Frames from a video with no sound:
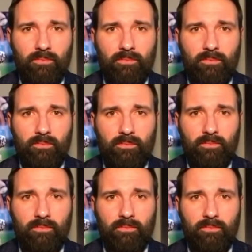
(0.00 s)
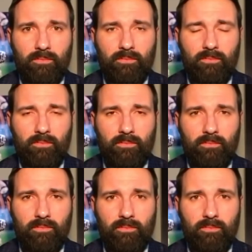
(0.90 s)

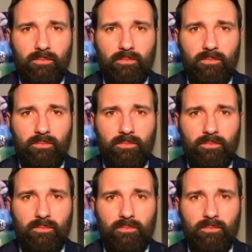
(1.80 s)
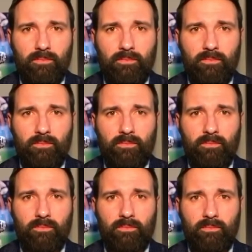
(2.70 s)

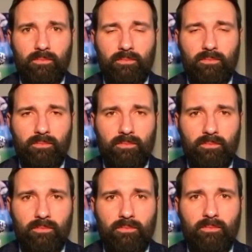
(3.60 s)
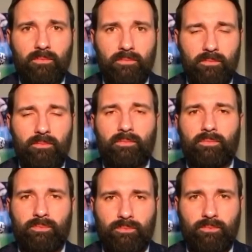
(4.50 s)

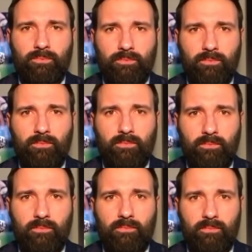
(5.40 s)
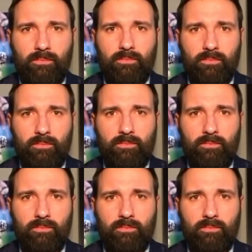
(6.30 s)
No words are spoken by the person on screen.